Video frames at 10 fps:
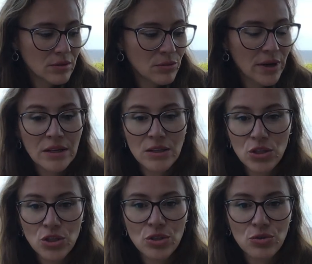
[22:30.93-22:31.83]

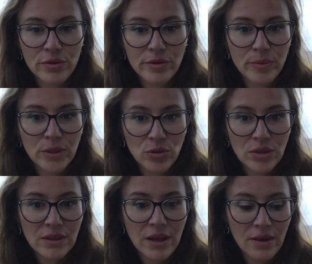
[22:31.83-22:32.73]
recognition driven, but you
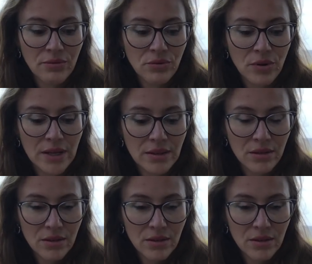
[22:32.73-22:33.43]
can have great